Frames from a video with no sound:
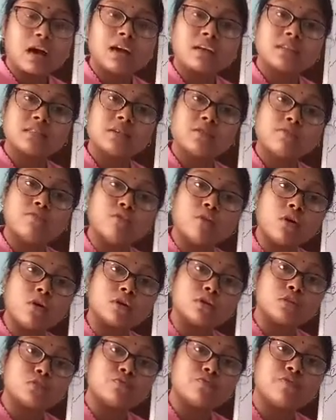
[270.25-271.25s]
are the
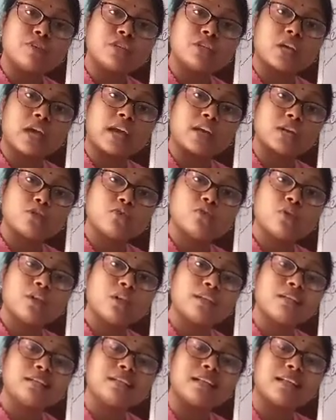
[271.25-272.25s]
words which
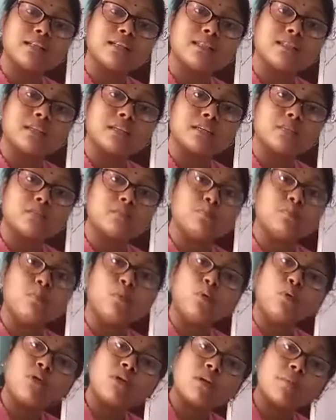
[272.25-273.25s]
actually tells us
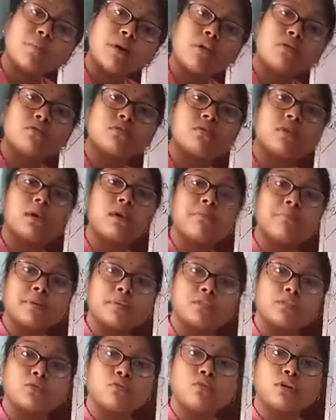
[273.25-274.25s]
more about the
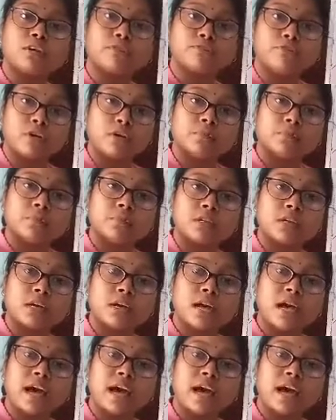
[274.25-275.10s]
particular verbs,